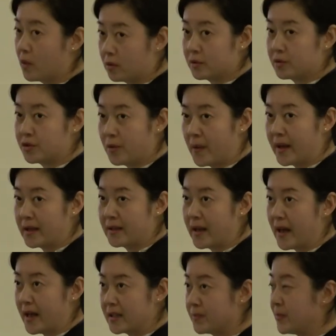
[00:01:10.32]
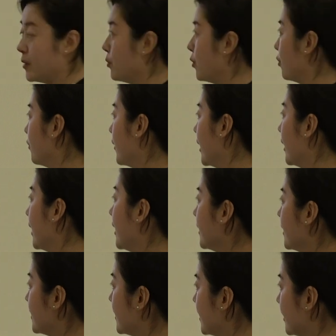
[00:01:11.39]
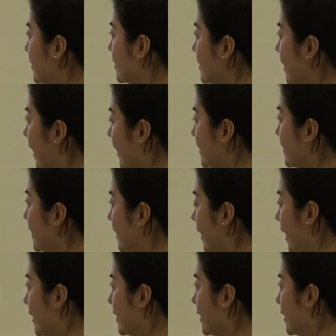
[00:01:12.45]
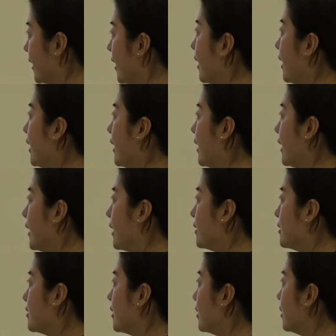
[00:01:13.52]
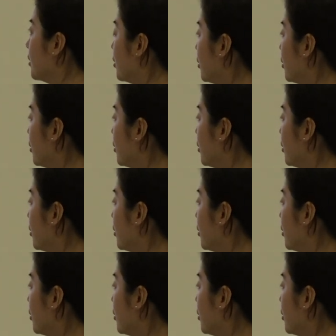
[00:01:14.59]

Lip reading: world trade has been moving since 1990. And it